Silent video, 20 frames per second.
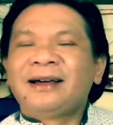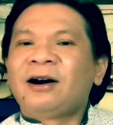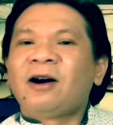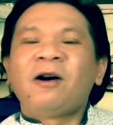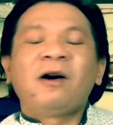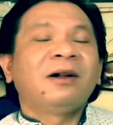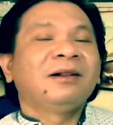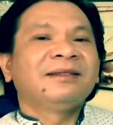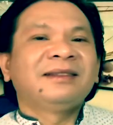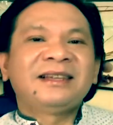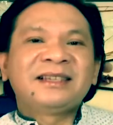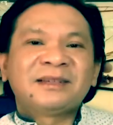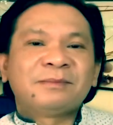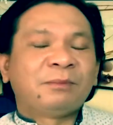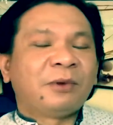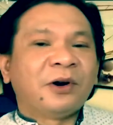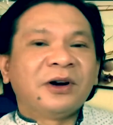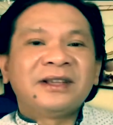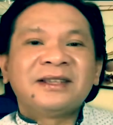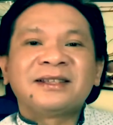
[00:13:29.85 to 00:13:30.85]
All these
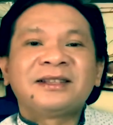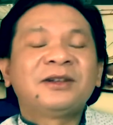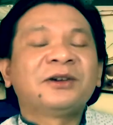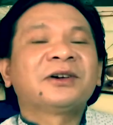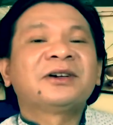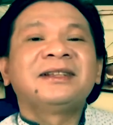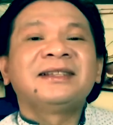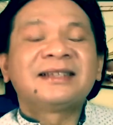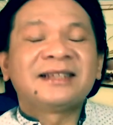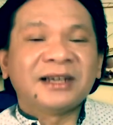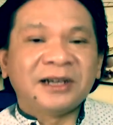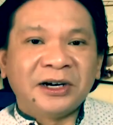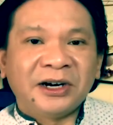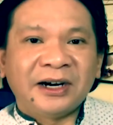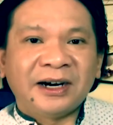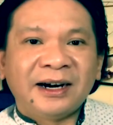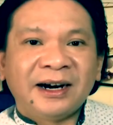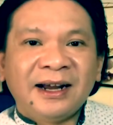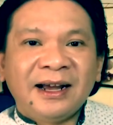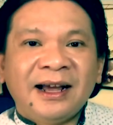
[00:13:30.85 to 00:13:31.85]
points to
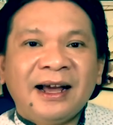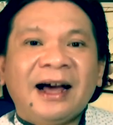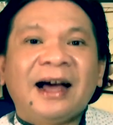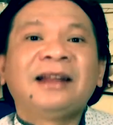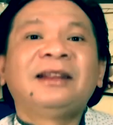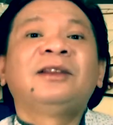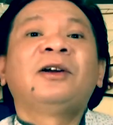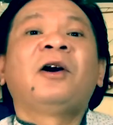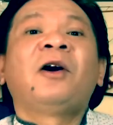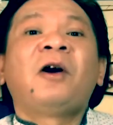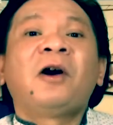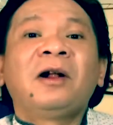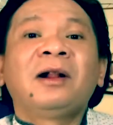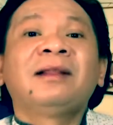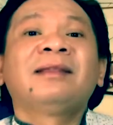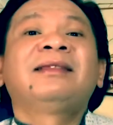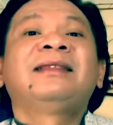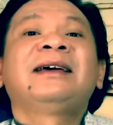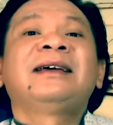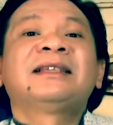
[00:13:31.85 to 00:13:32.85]
consider, and
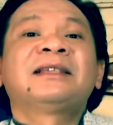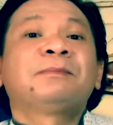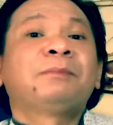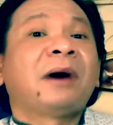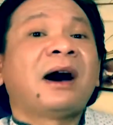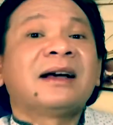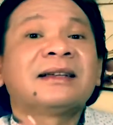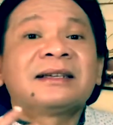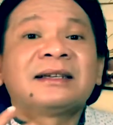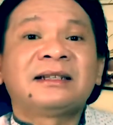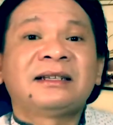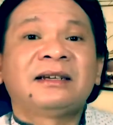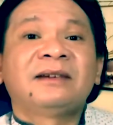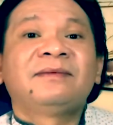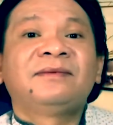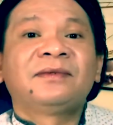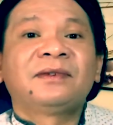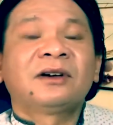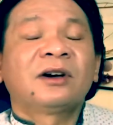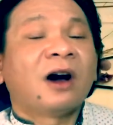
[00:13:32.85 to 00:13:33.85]
all these
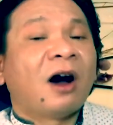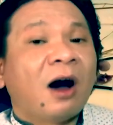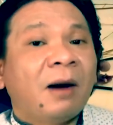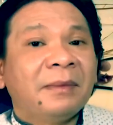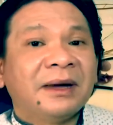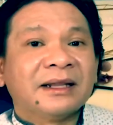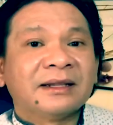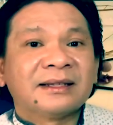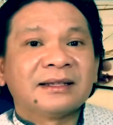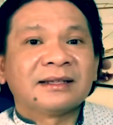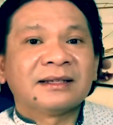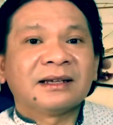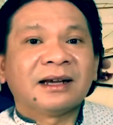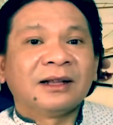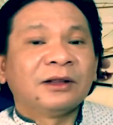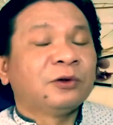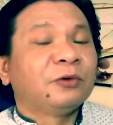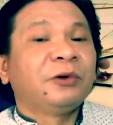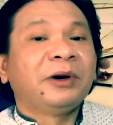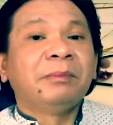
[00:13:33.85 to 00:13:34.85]
positive comments
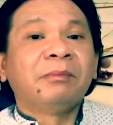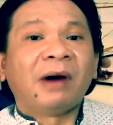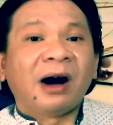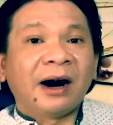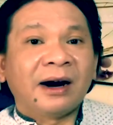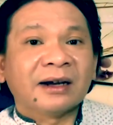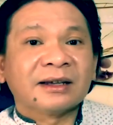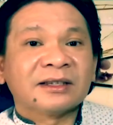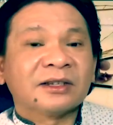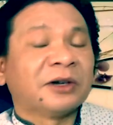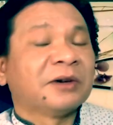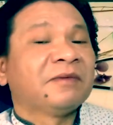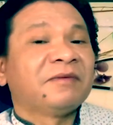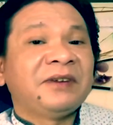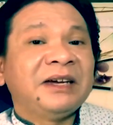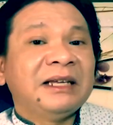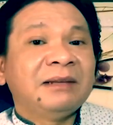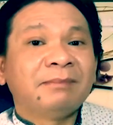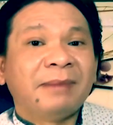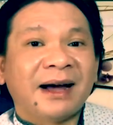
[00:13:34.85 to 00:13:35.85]
and remarks or
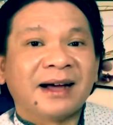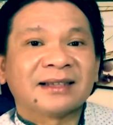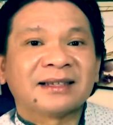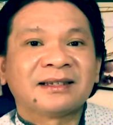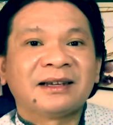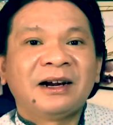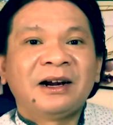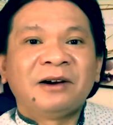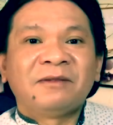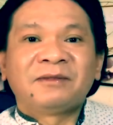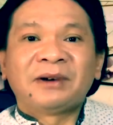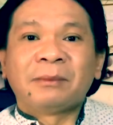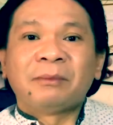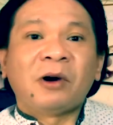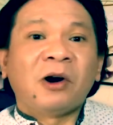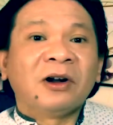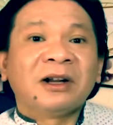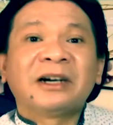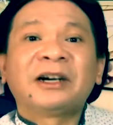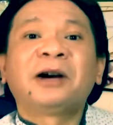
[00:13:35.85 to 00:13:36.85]
feedbacks from
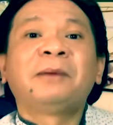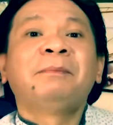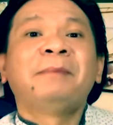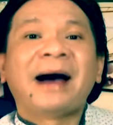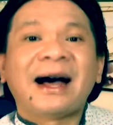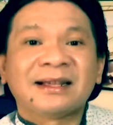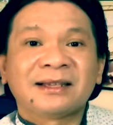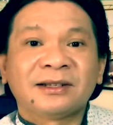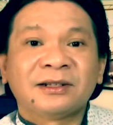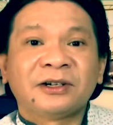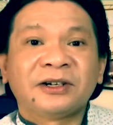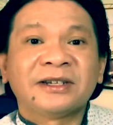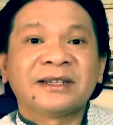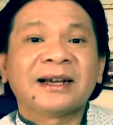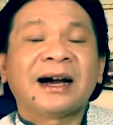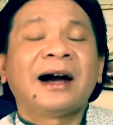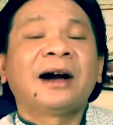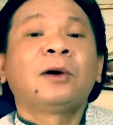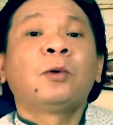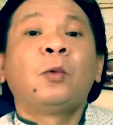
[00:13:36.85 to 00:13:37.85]
all our ambassadors
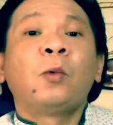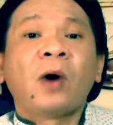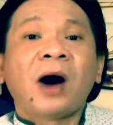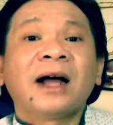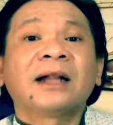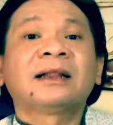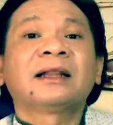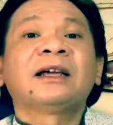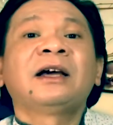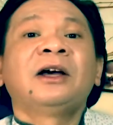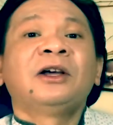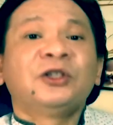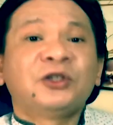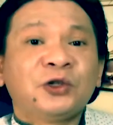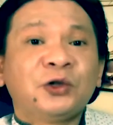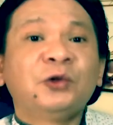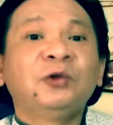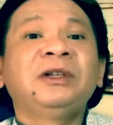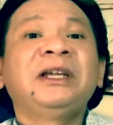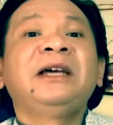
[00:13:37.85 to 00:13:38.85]
are what
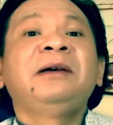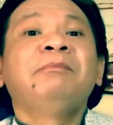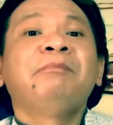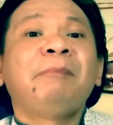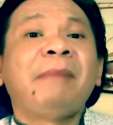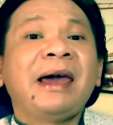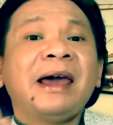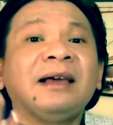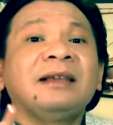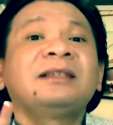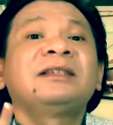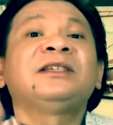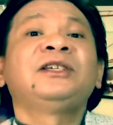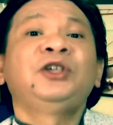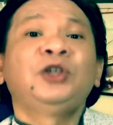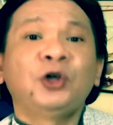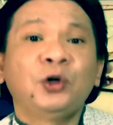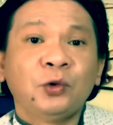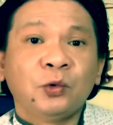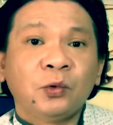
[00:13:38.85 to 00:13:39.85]
truly makes
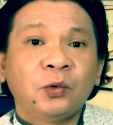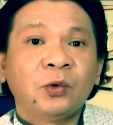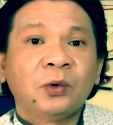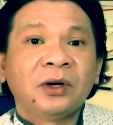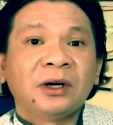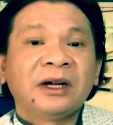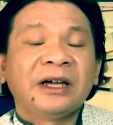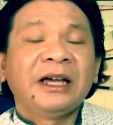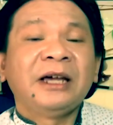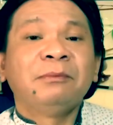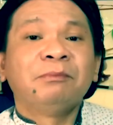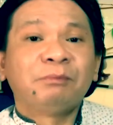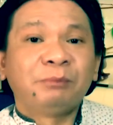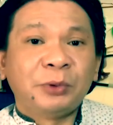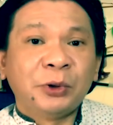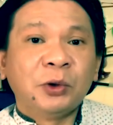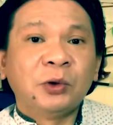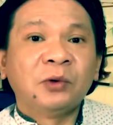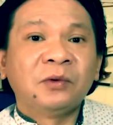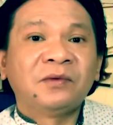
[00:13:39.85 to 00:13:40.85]
you
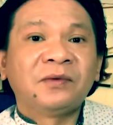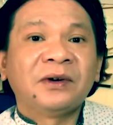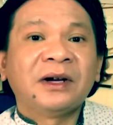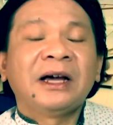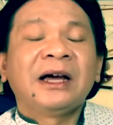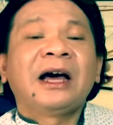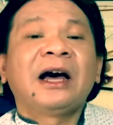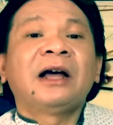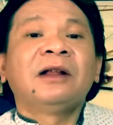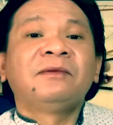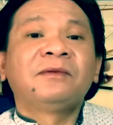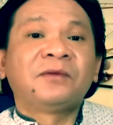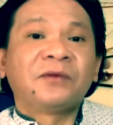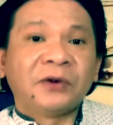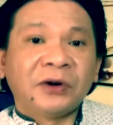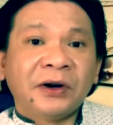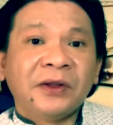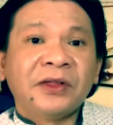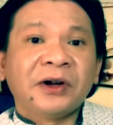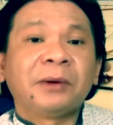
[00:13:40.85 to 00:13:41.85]
improve and
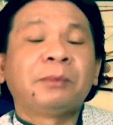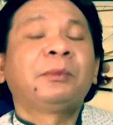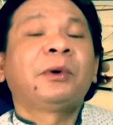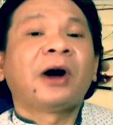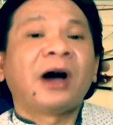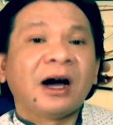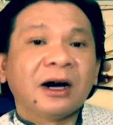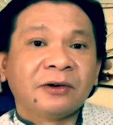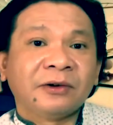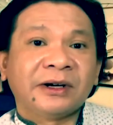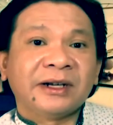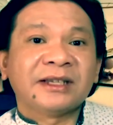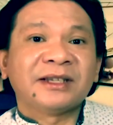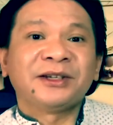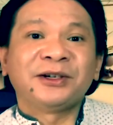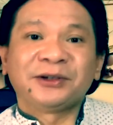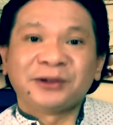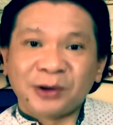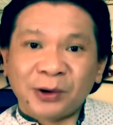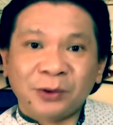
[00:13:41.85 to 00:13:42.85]
further
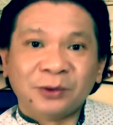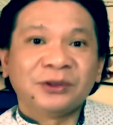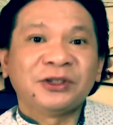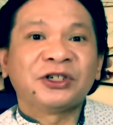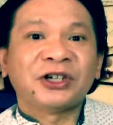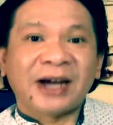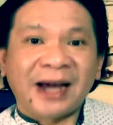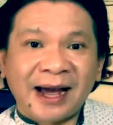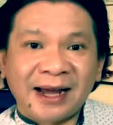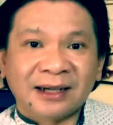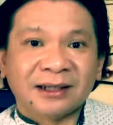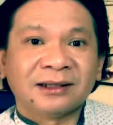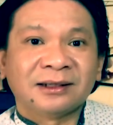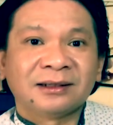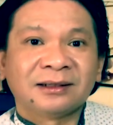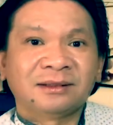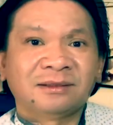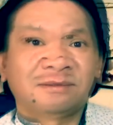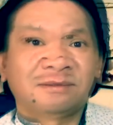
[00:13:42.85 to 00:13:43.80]
progress your own channel.